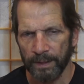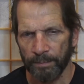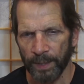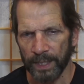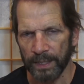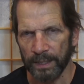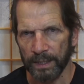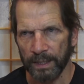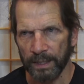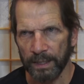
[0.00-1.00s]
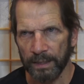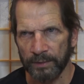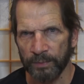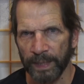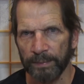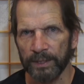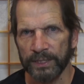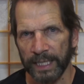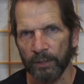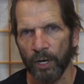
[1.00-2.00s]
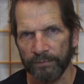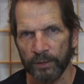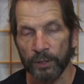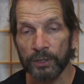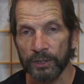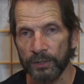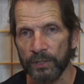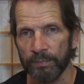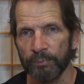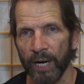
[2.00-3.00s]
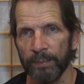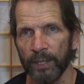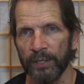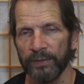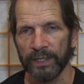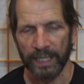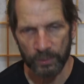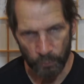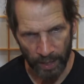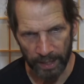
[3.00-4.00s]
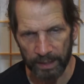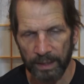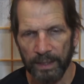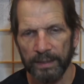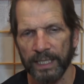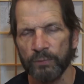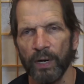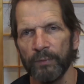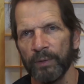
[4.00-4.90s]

But to be able to take it off the cushion is the primary thing. That's why that's why we